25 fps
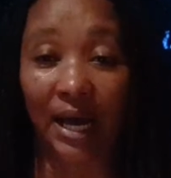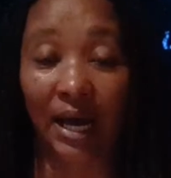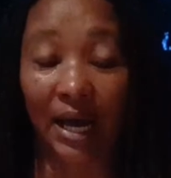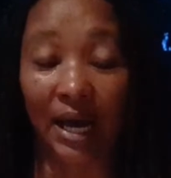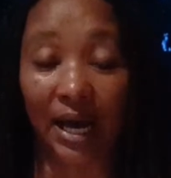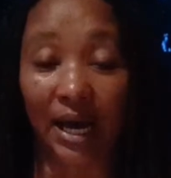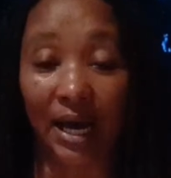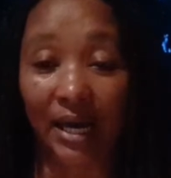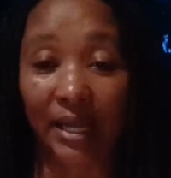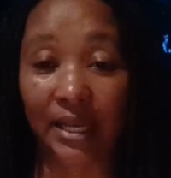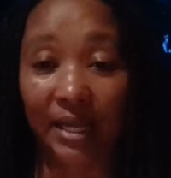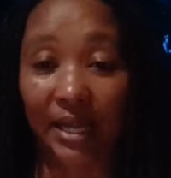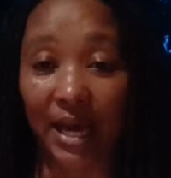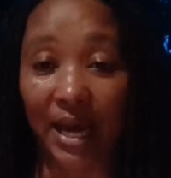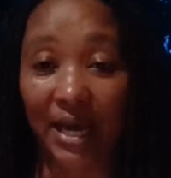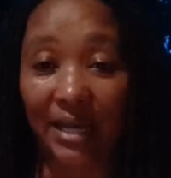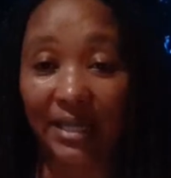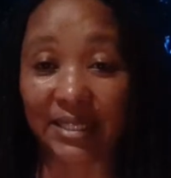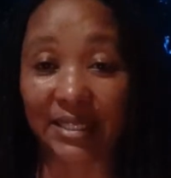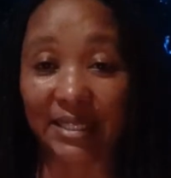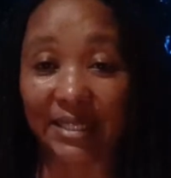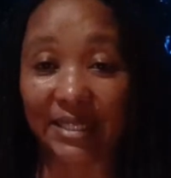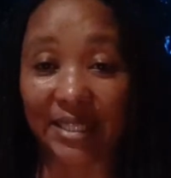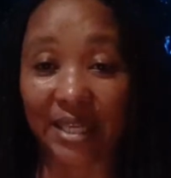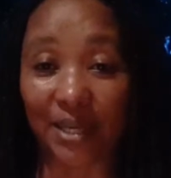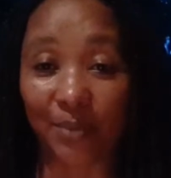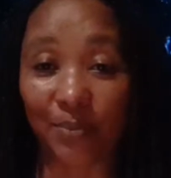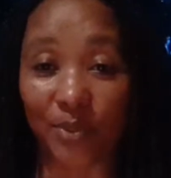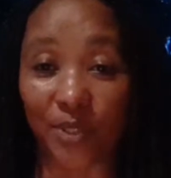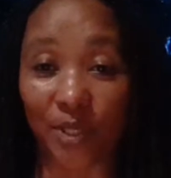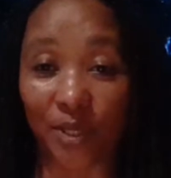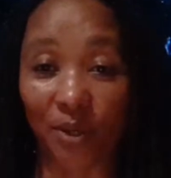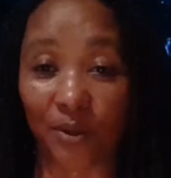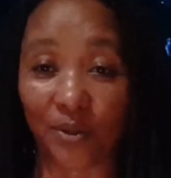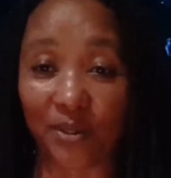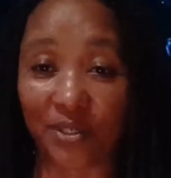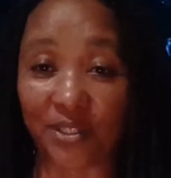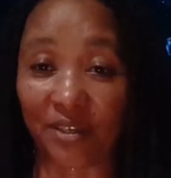and I stepped
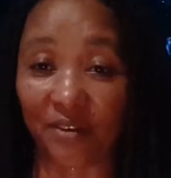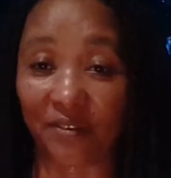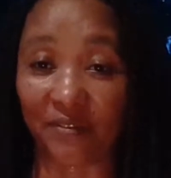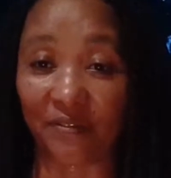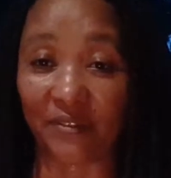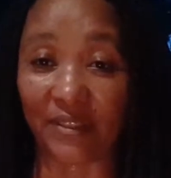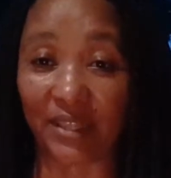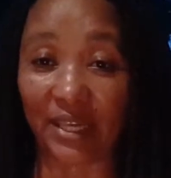out of